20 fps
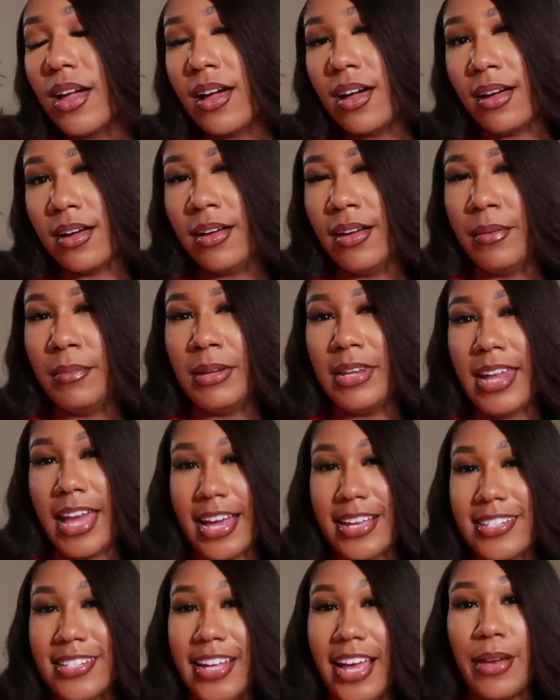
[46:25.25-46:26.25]
Um
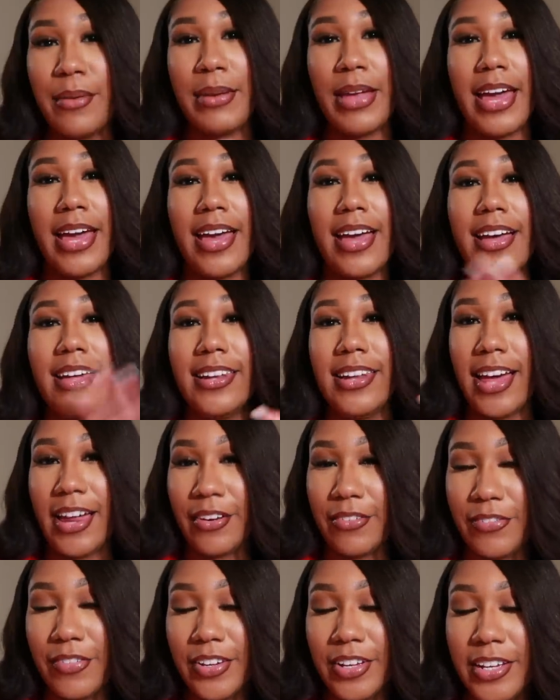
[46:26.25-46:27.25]
last night we had a lot
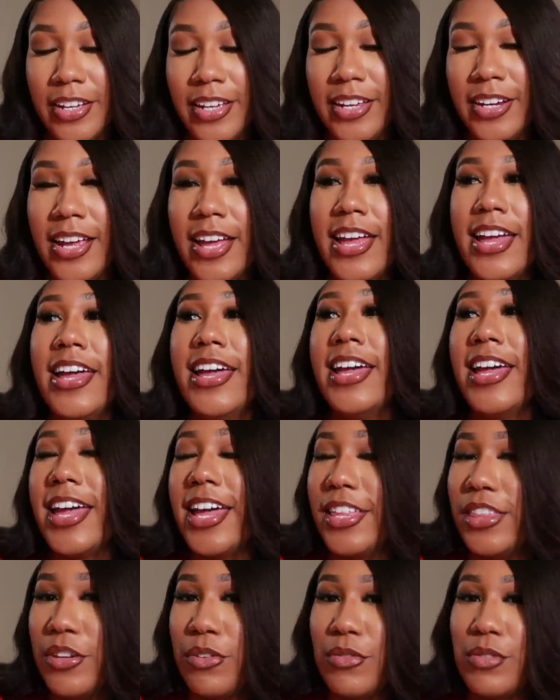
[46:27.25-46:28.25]
of fun
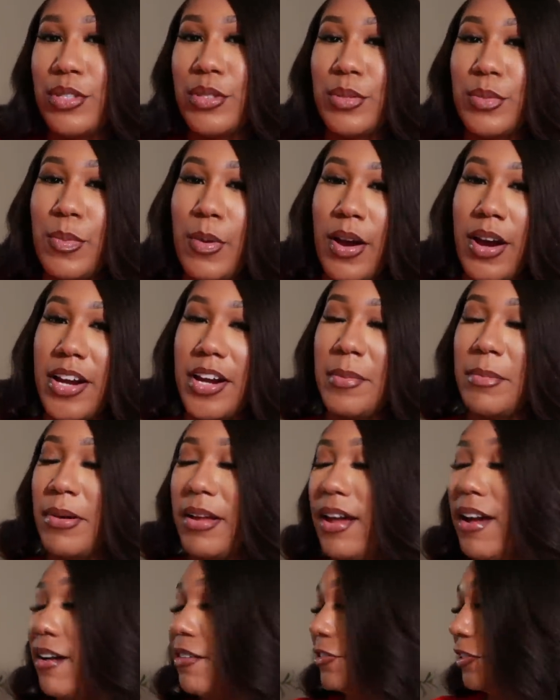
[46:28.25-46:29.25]
at the Christmas party, but
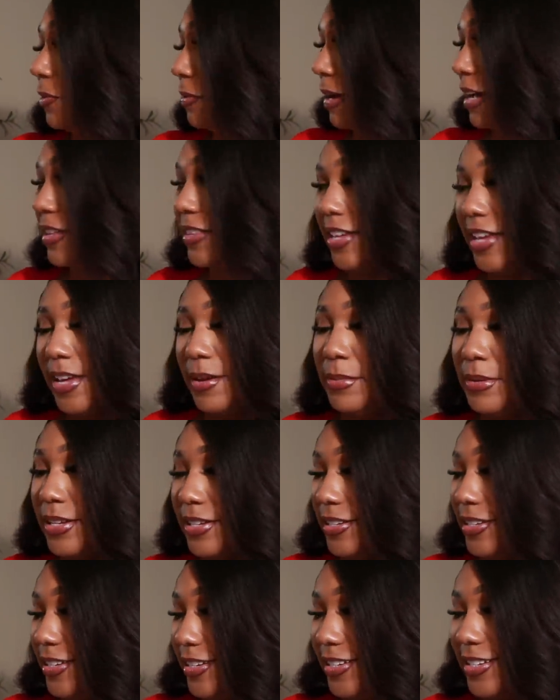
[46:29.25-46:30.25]
I don't know about that
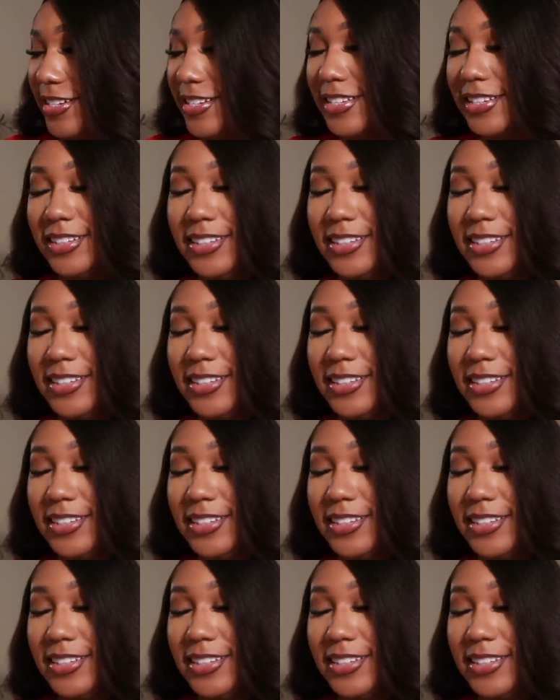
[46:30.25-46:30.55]
because